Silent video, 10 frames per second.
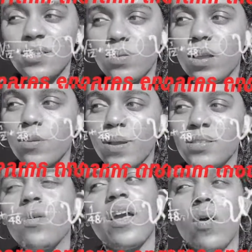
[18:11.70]
to another
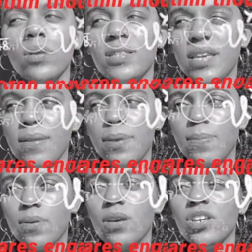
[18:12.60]
person. Okay, only 10
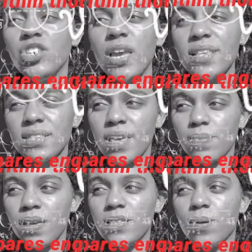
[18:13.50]
people. She has the same
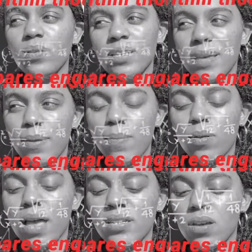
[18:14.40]
thing, so only 10 people
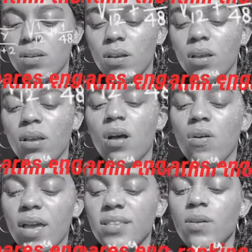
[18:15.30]
like her.
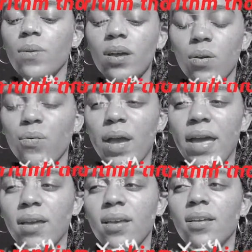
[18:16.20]
Okay, so we're gonna rank
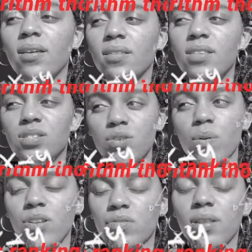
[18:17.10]
this
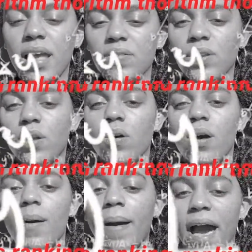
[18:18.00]
200 like video
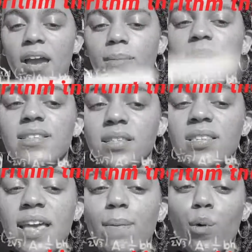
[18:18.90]
up higher because it
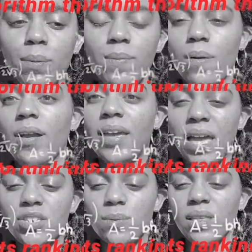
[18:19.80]
looks like more people are
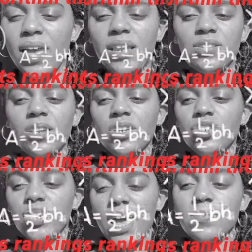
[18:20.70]
engaging with it and
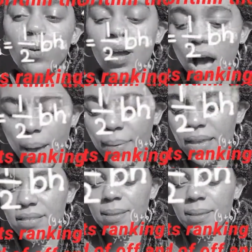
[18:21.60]
she has more comments.